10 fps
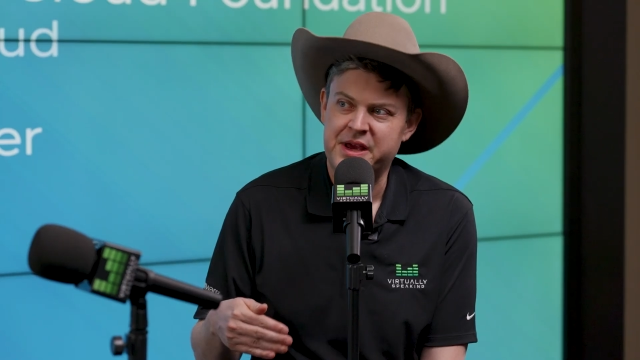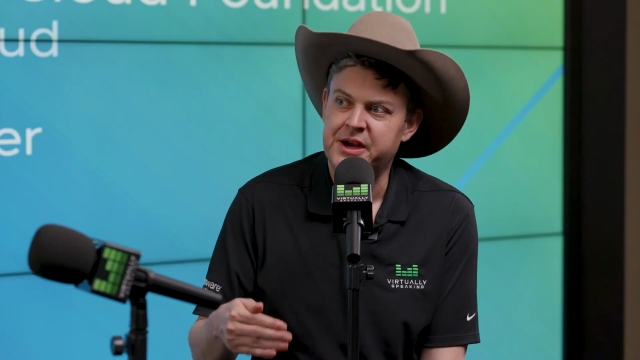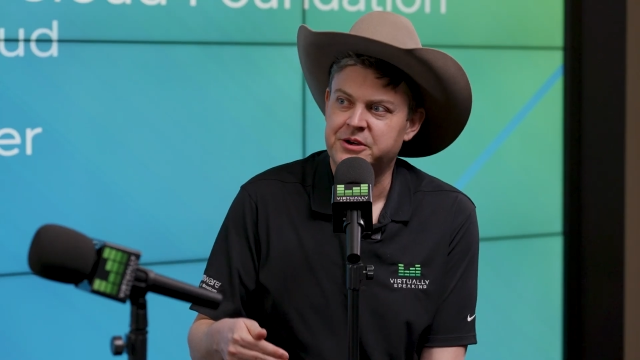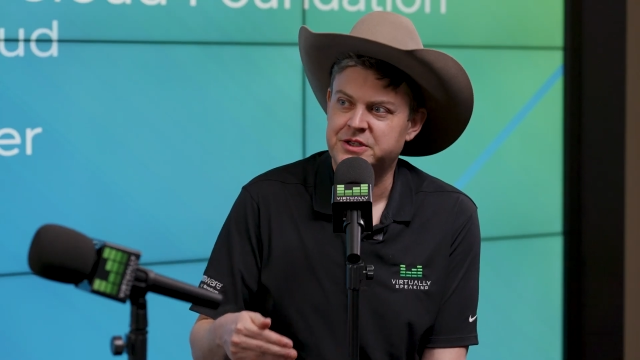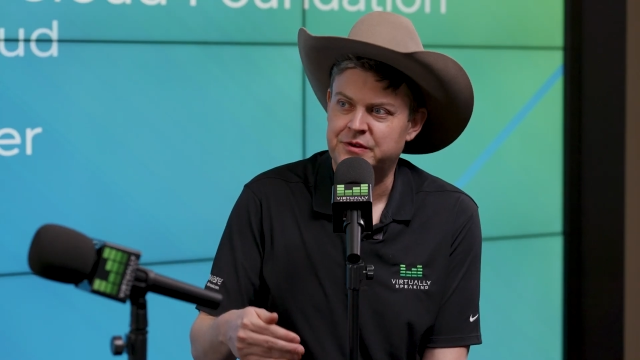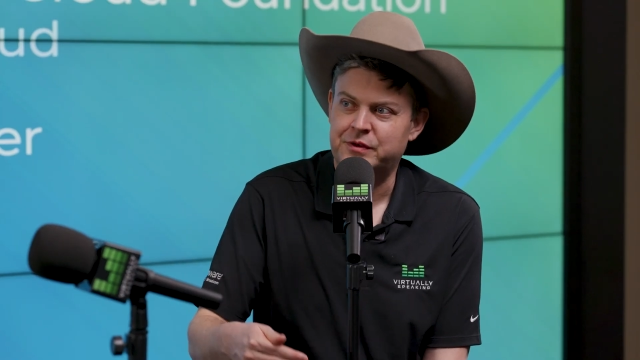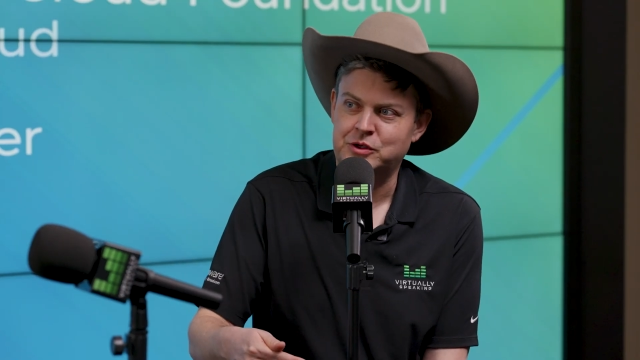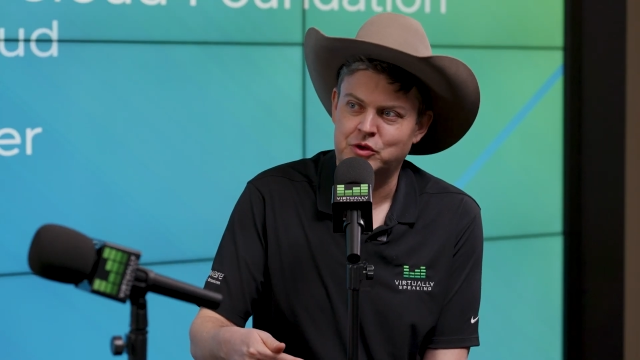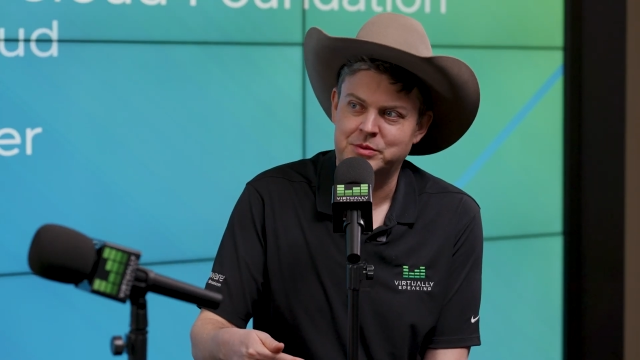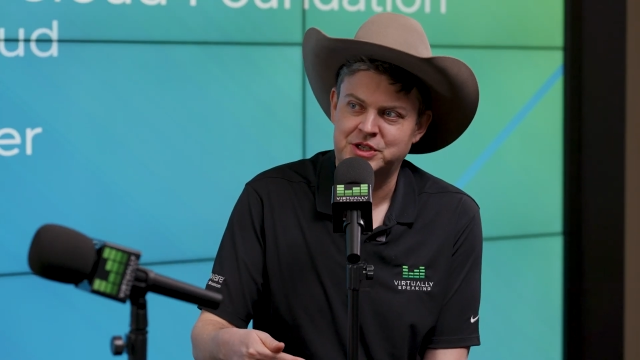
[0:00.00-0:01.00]
peers to
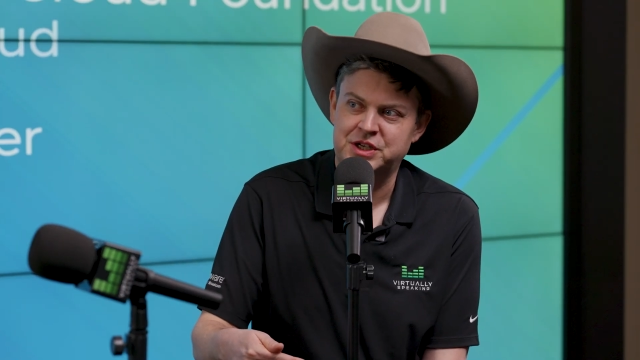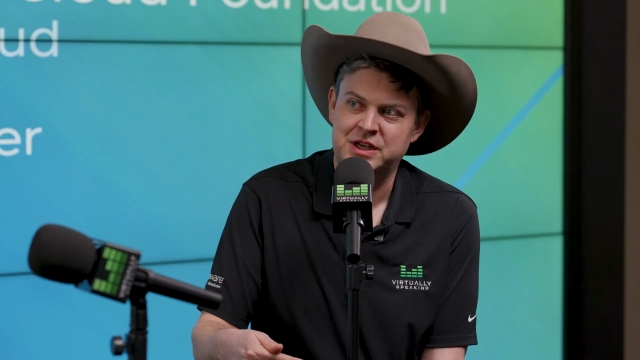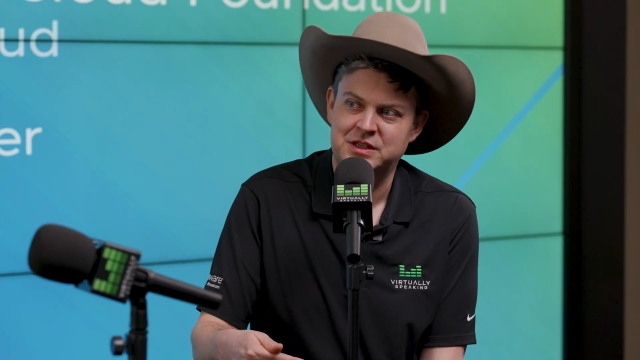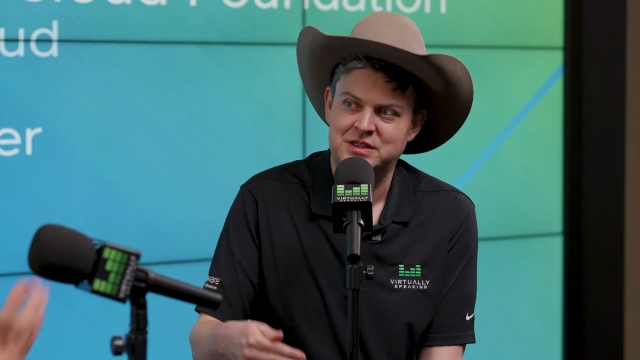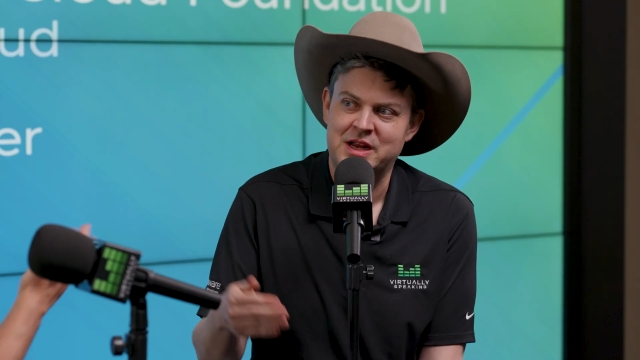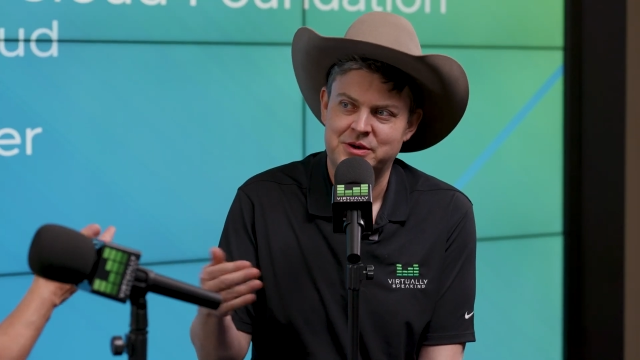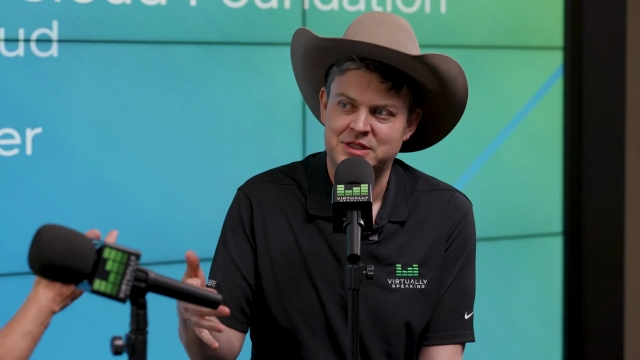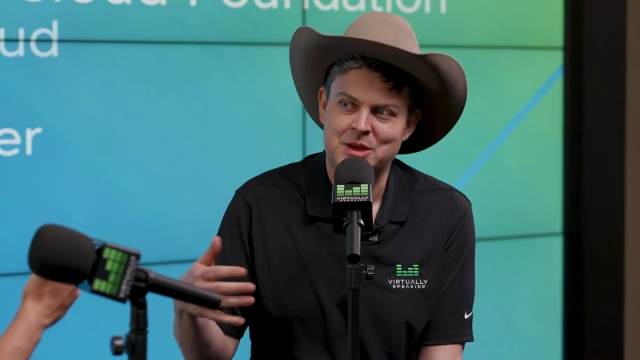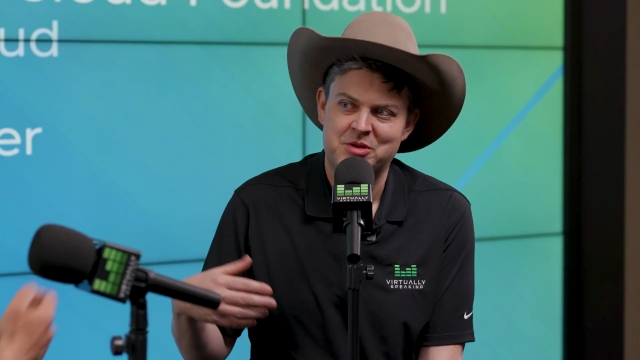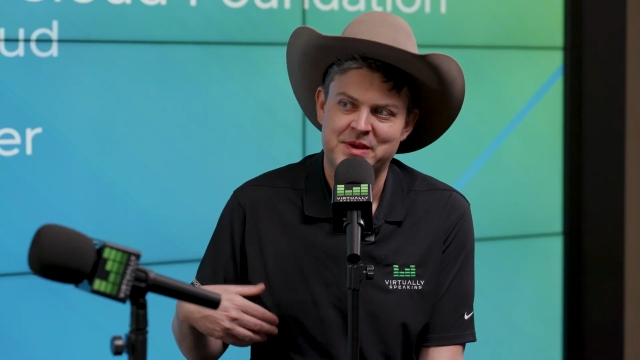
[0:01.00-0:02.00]
virtual machines. Now
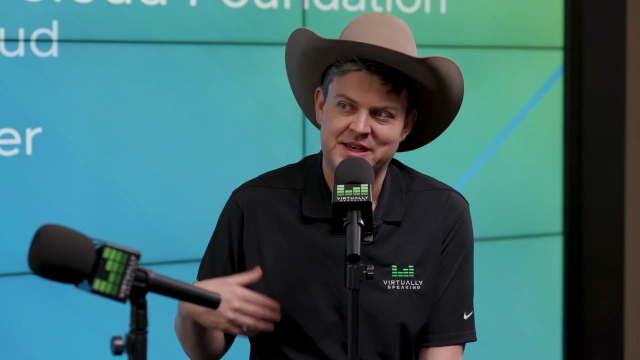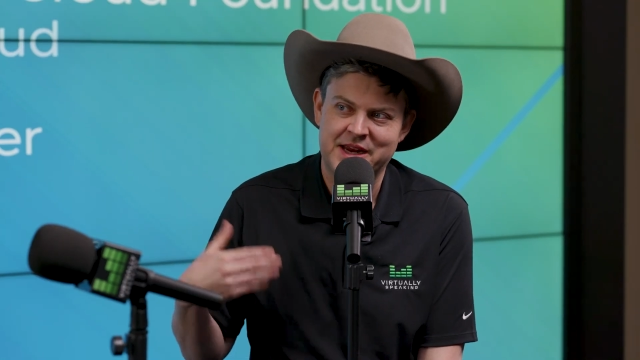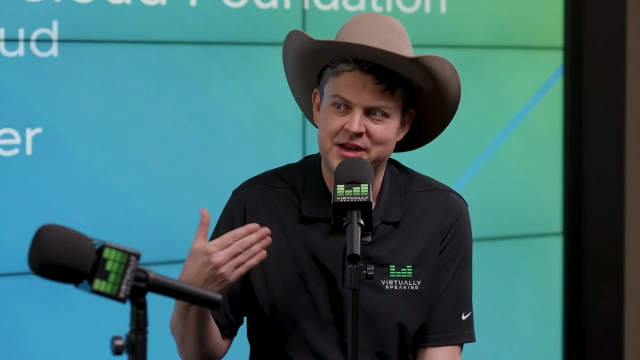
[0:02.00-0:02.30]
it's time to make